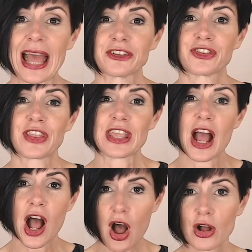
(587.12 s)
at
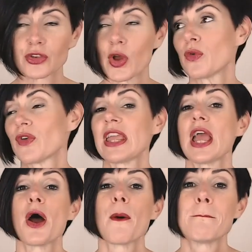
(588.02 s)
the art of
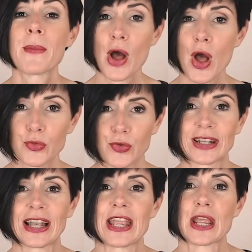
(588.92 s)
a
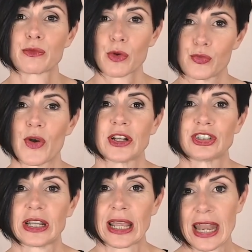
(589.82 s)
perfectly
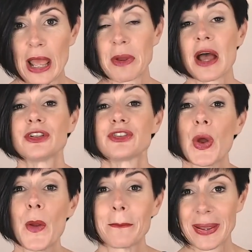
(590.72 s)
refreshing nap.
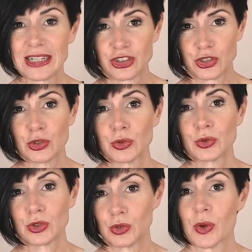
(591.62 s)
So make
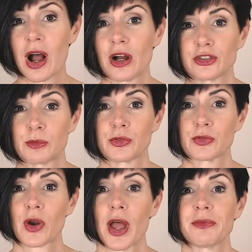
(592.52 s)
sure you are
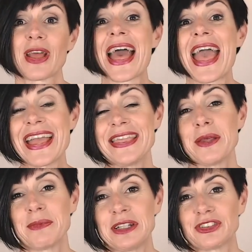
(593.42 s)
subscribed. In
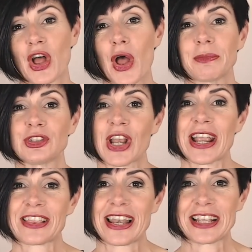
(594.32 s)
the meantime,
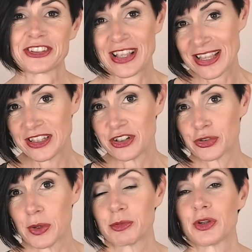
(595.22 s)
check the links in the
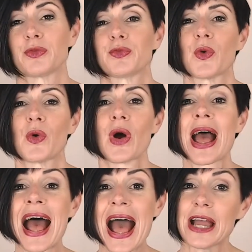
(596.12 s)
description for
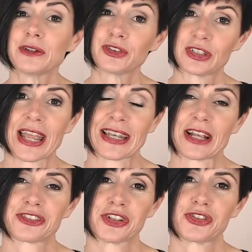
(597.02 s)
how to gain
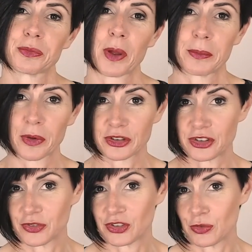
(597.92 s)
access to my
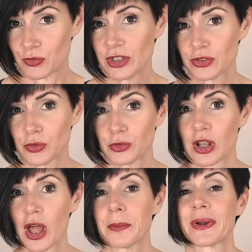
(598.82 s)
productivity resource
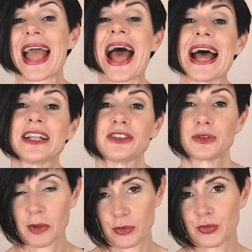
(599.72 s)
library
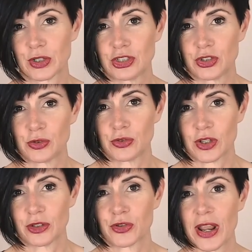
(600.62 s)
and my free
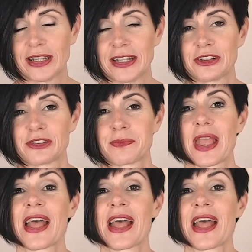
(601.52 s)
Tuesday trainings.